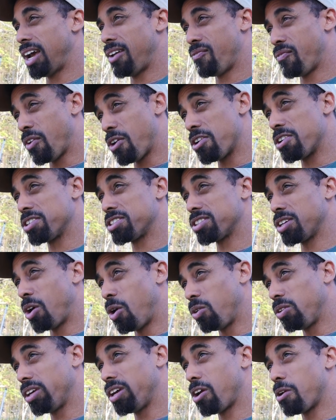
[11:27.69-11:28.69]
at first
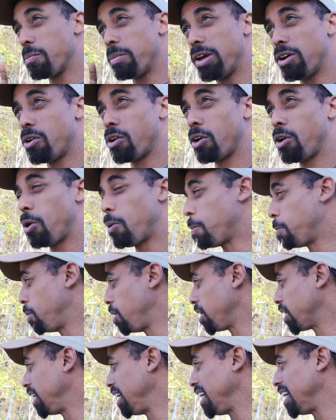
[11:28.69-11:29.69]
only our male goat
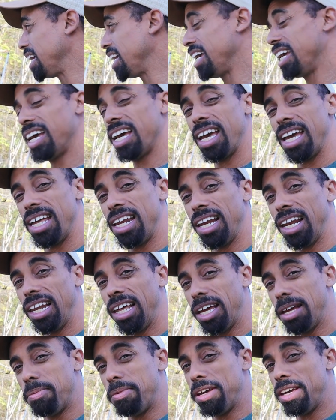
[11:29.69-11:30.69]
Bucky and
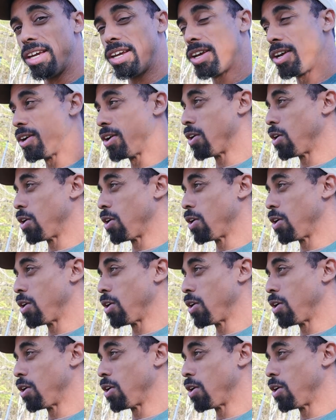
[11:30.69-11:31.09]
Libby